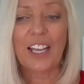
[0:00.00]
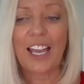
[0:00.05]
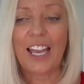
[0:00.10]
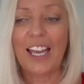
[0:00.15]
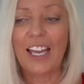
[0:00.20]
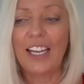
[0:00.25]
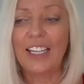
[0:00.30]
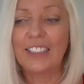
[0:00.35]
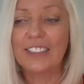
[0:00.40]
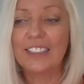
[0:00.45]

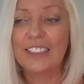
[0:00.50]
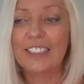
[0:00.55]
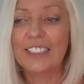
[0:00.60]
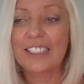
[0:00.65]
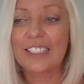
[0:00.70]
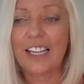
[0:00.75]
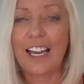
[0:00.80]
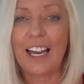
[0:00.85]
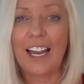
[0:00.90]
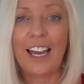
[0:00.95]

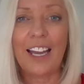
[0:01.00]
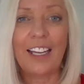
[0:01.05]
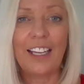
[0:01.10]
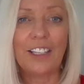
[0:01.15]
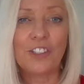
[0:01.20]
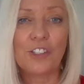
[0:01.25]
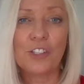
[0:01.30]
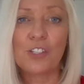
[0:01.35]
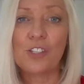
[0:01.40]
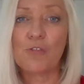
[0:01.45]
And I
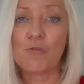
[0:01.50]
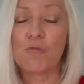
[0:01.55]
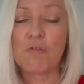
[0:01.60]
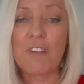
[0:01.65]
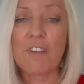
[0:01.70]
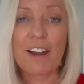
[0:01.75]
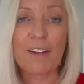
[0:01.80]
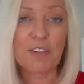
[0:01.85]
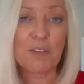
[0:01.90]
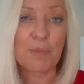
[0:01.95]
just
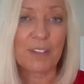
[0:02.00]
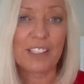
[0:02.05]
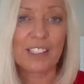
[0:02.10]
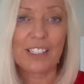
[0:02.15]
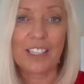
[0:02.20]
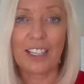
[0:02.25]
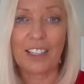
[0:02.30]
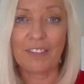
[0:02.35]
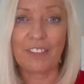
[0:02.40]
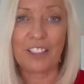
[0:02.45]
wrapped
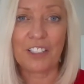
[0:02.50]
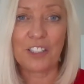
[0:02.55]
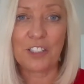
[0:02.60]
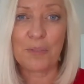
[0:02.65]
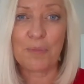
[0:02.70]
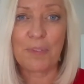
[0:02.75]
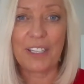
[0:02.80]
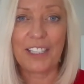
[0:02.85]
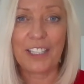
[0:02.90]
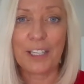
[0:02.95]
myself
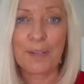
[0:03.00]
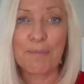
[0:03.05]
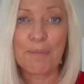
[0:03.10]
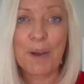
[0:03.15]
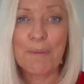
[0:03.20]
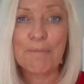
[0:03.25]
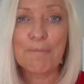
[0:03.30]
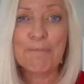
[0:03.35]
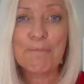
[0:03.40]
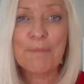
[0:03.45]
into being a
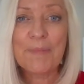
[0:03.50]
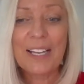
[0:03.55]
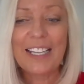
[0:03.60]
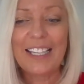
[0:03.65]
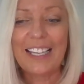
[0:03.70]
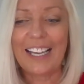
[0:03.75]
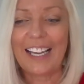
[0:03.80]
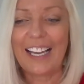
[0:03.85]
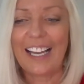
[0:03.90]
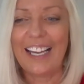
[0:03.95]
mum.
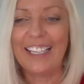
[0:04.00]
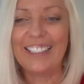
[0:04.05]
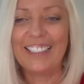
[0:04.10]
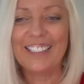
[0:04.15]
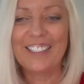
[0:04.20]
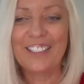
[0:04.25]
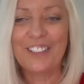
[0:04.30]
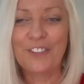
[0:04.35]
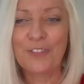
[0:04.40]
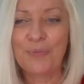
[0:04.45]
And